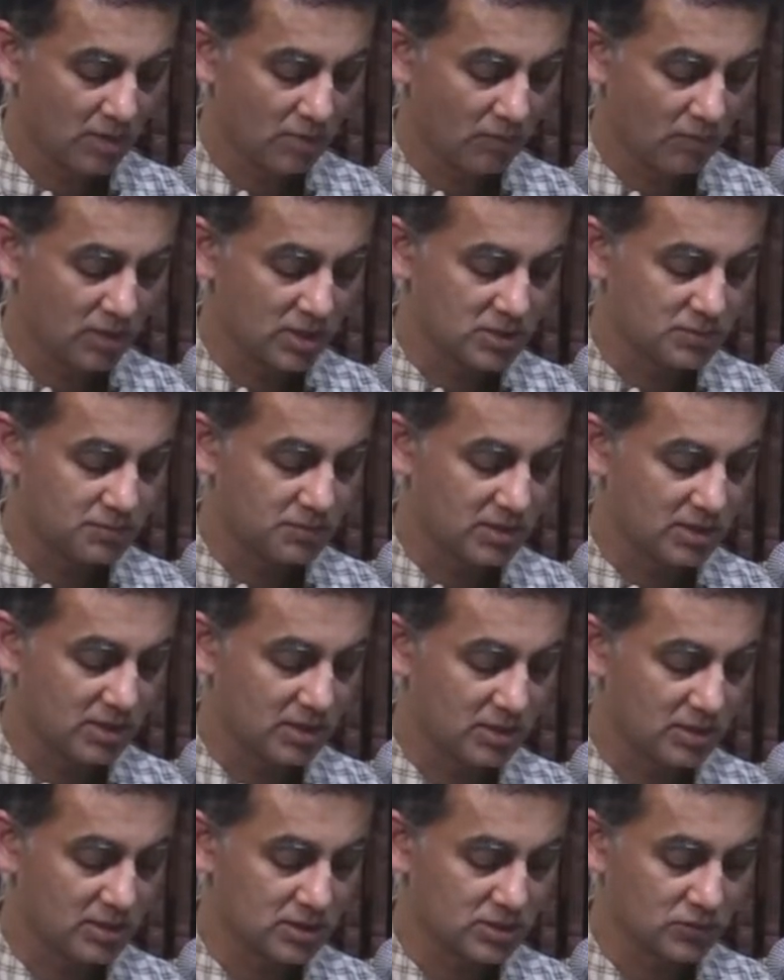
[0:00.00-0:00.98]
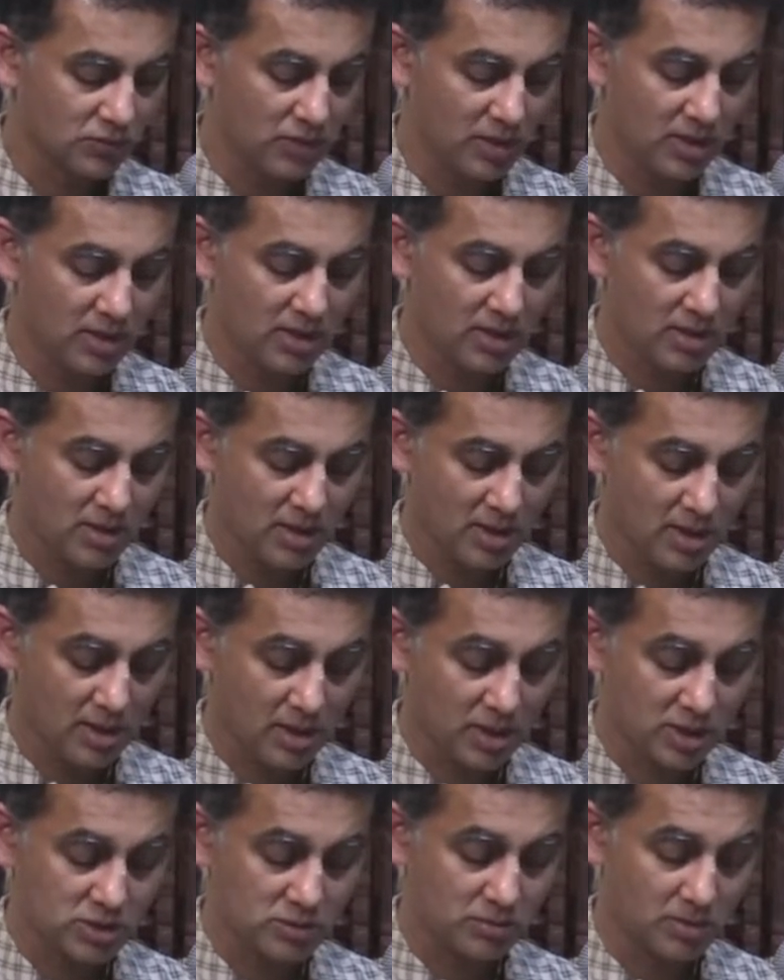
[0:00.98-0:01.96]
While speaking this way,
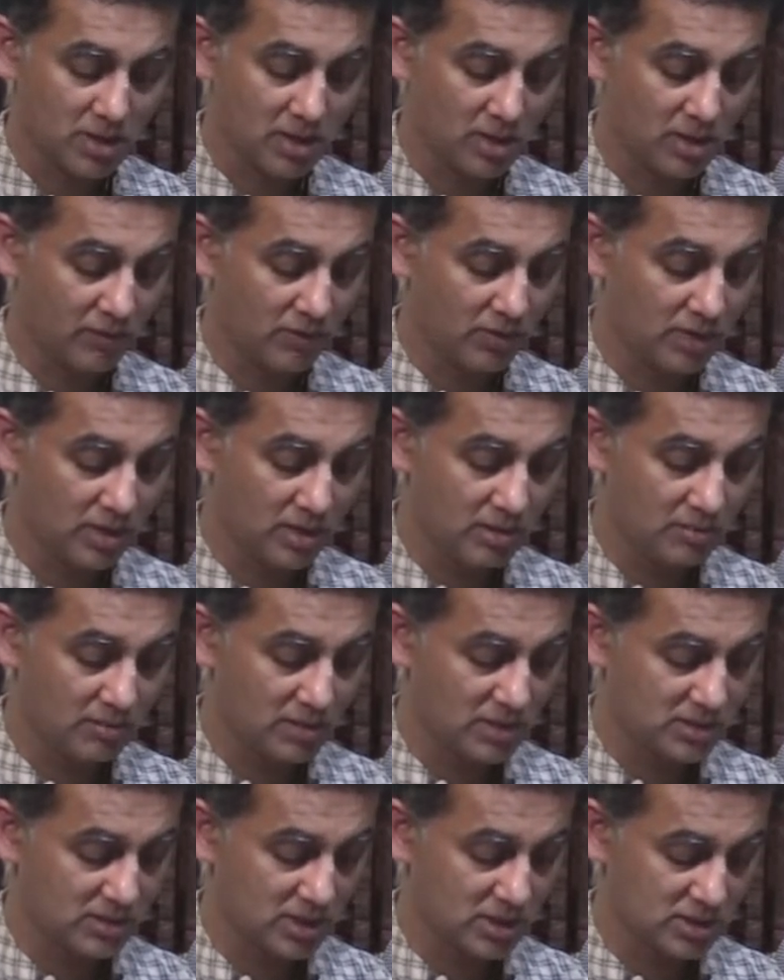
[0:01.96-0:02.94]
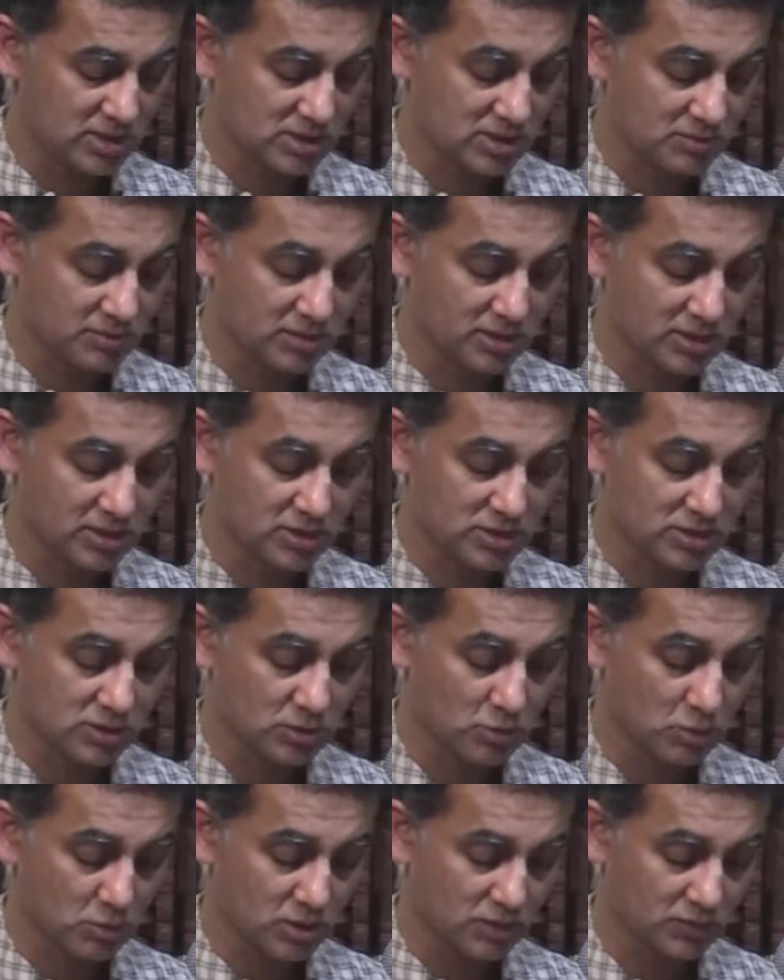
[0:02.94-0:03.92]
Lakshmana lovingly massaged his
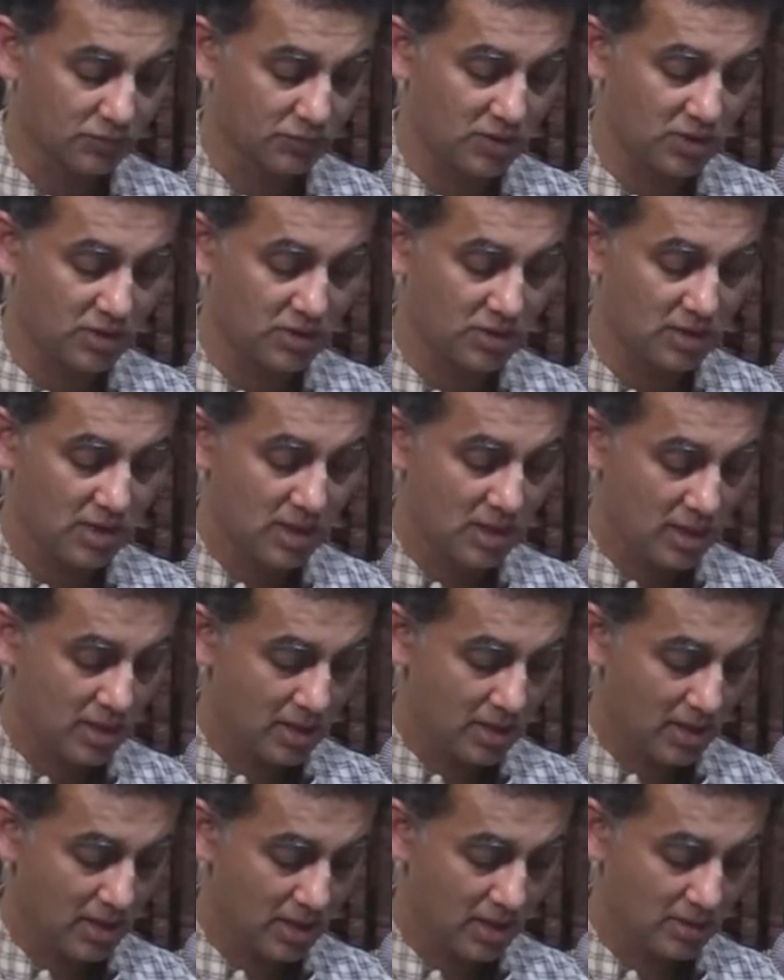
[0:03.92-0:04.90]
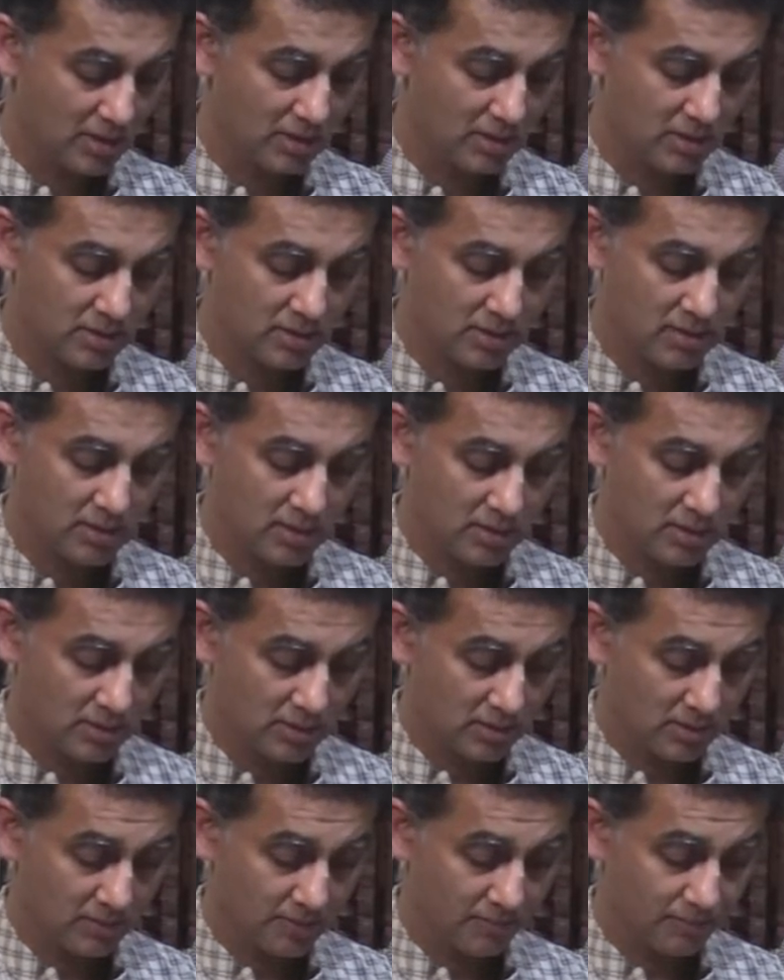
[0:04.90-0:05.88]
brother's lotus feet and
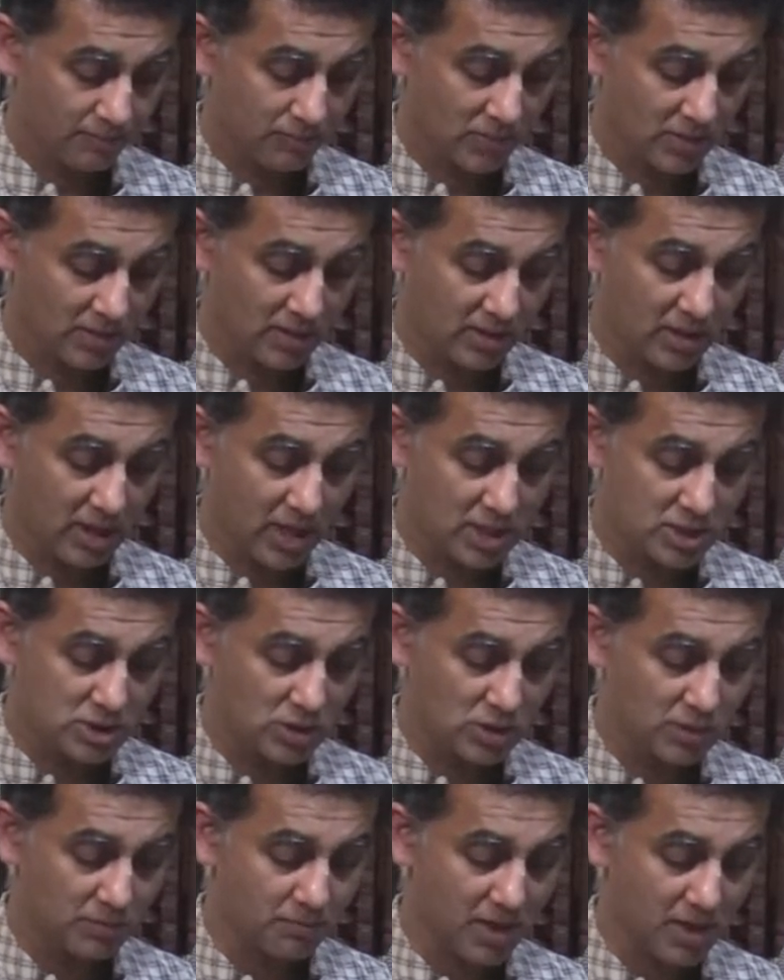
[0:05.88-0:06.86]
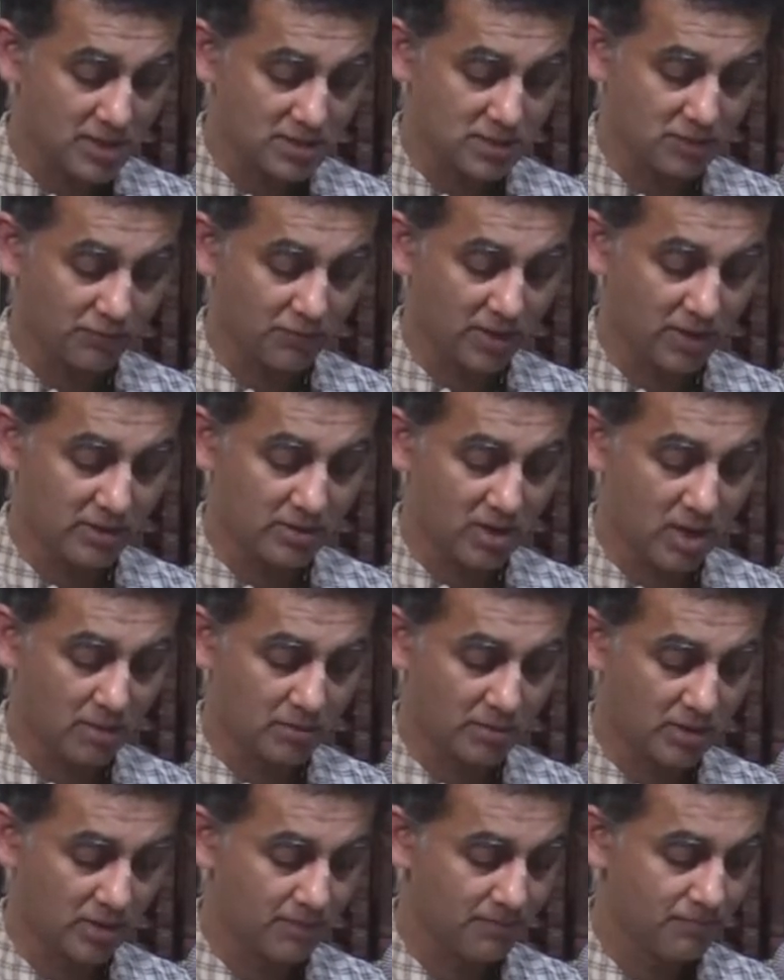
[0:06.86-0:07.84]
gradually pacified
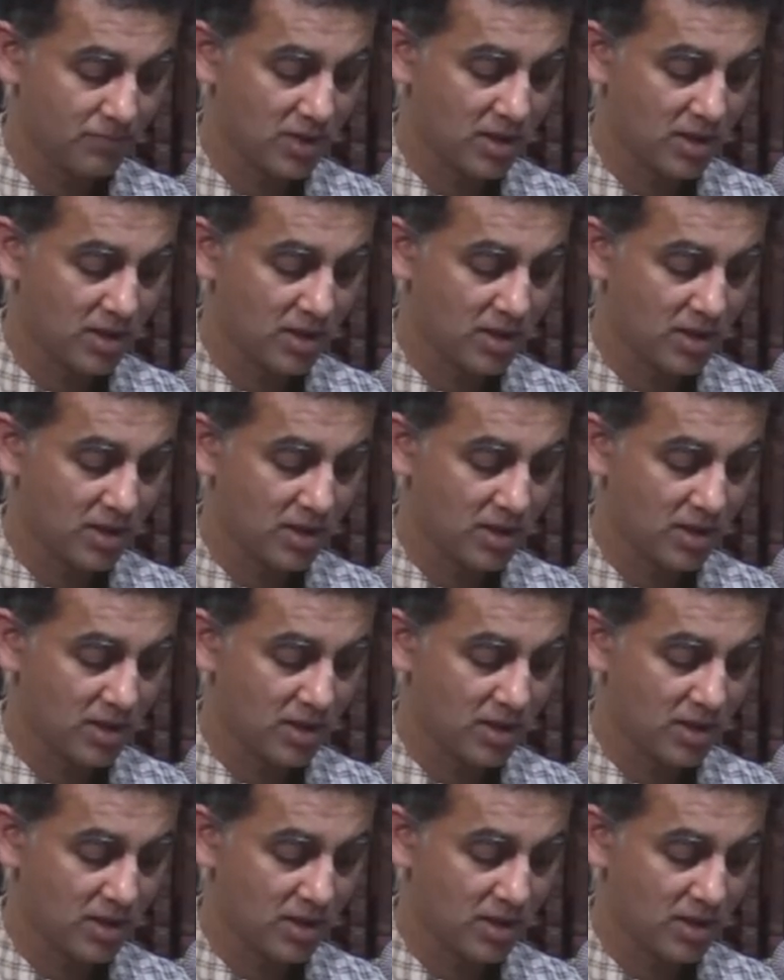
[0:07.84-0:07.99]
Rama.